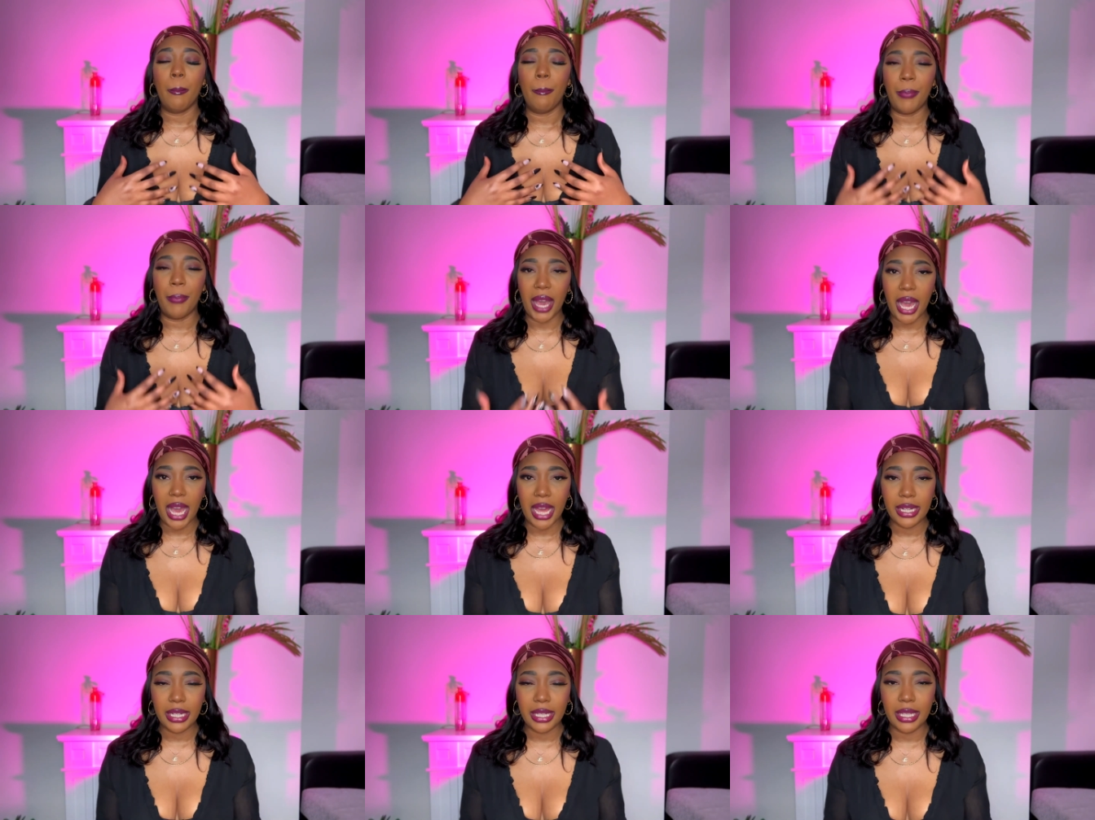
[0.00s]

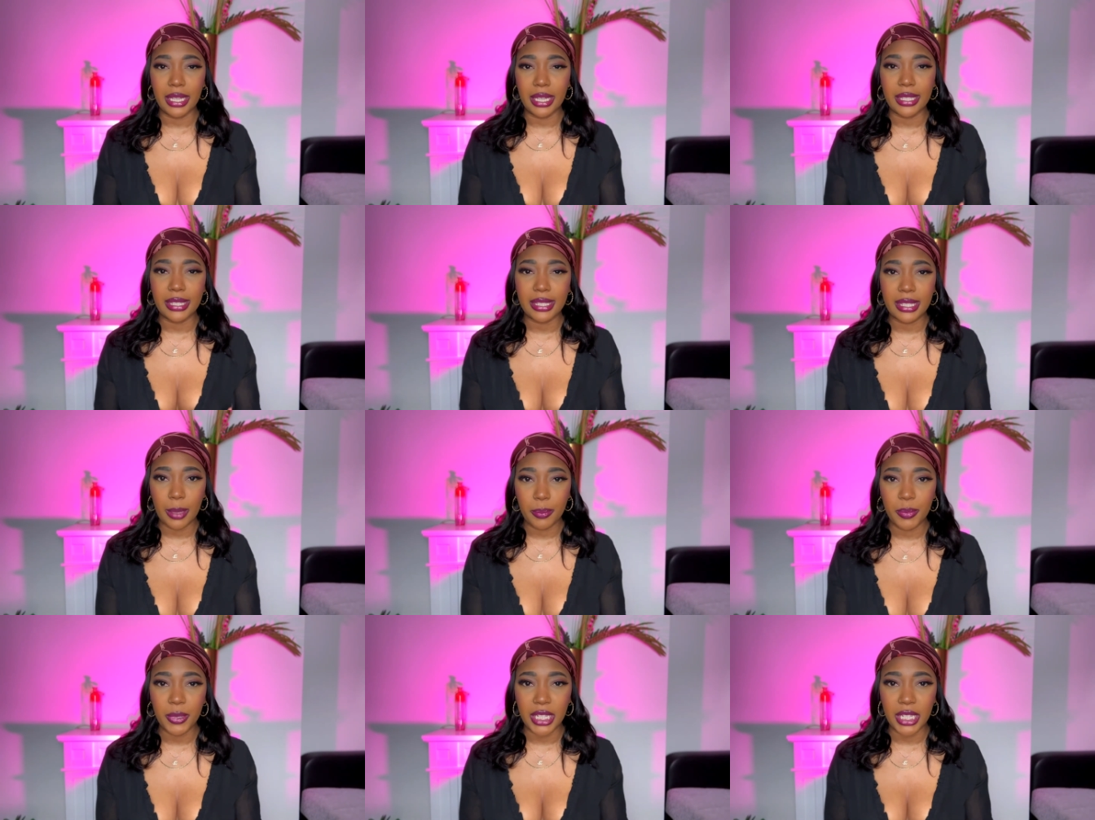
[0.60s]
body
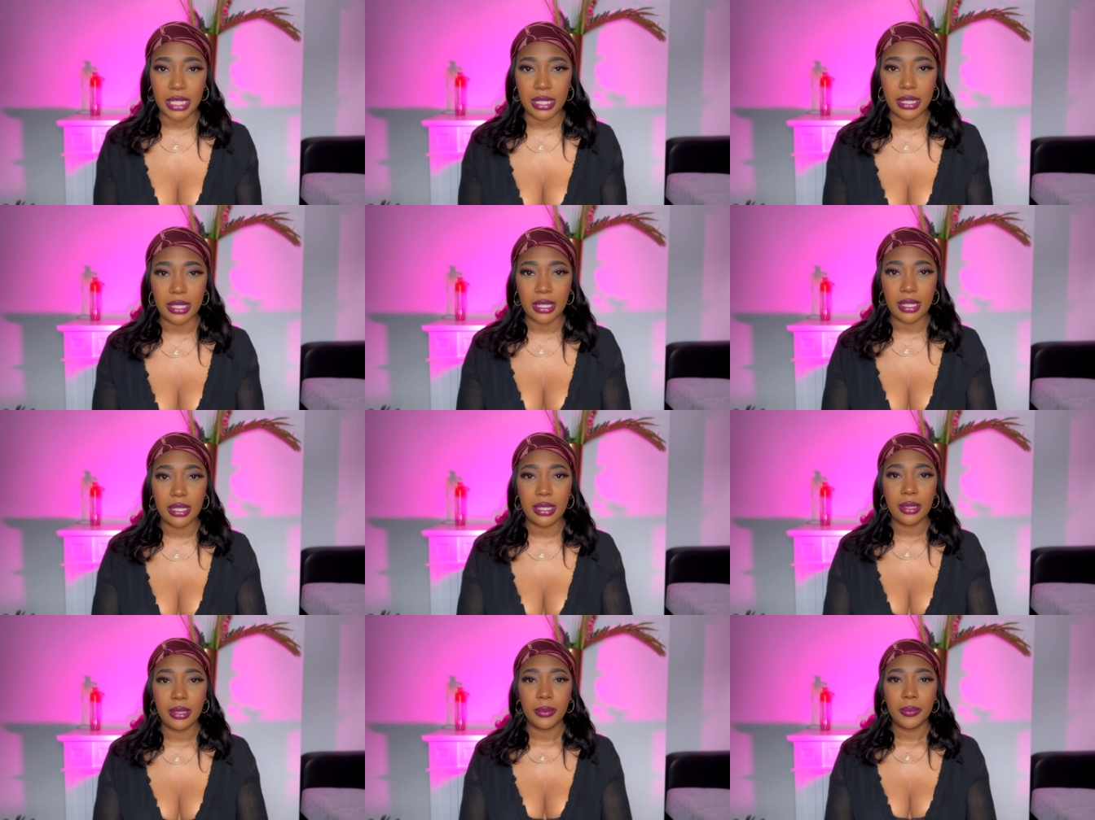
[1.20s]

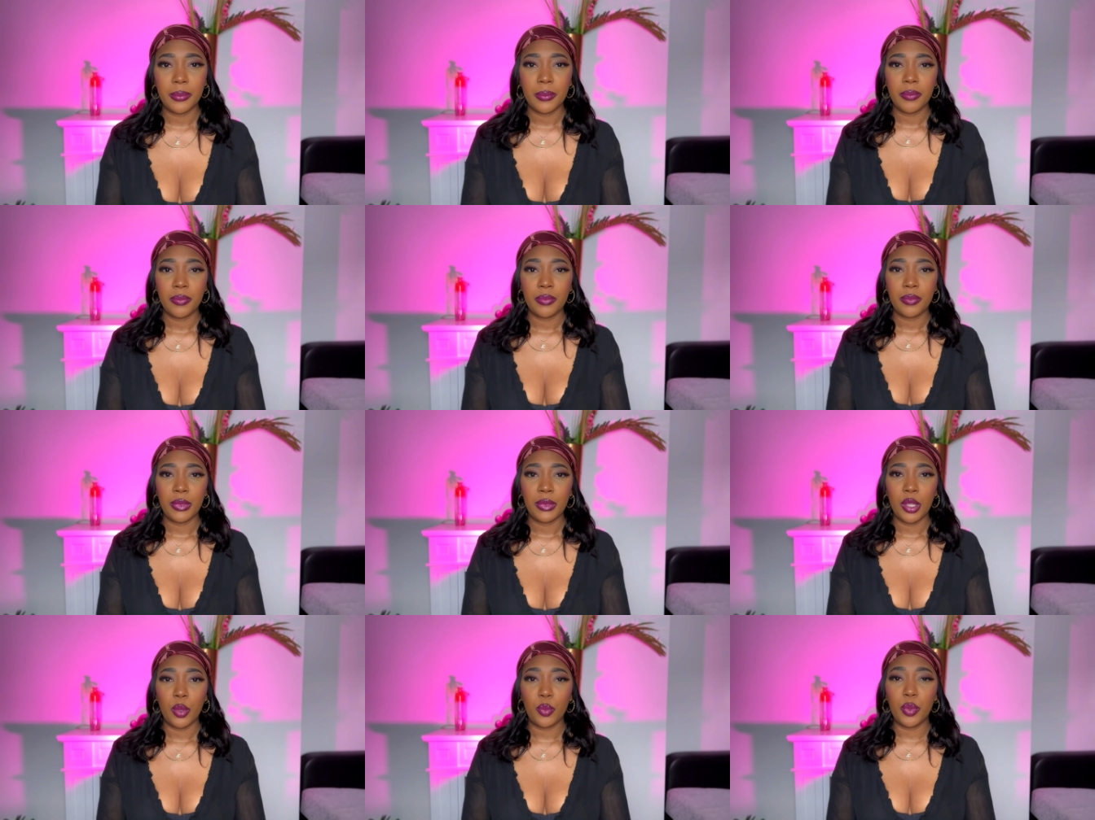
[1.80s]
acceptance.
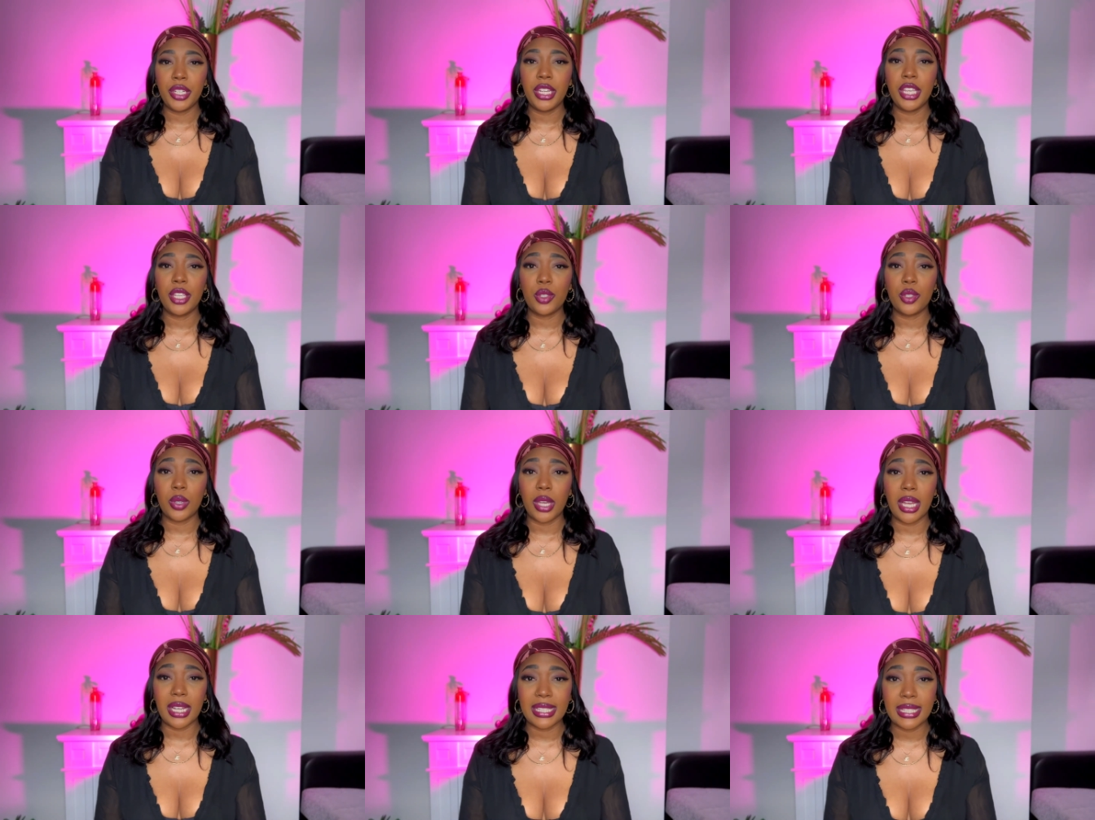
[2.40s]
We need
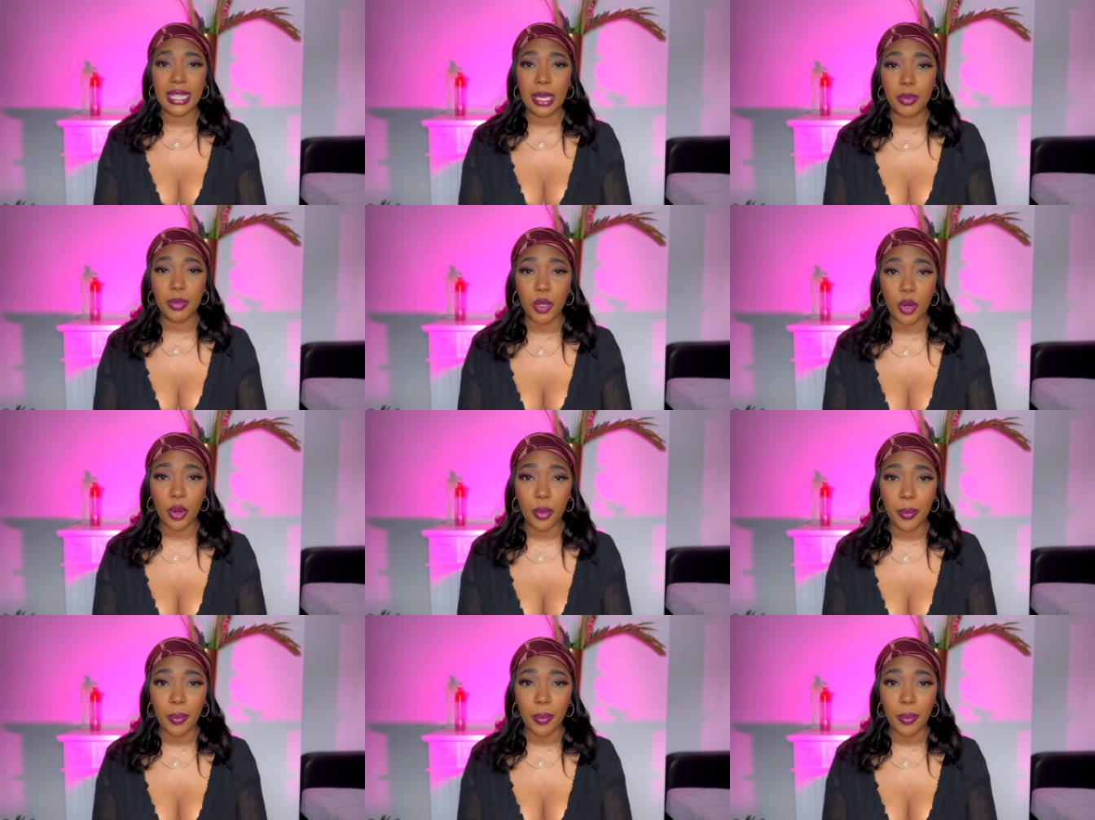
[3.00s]
to accept our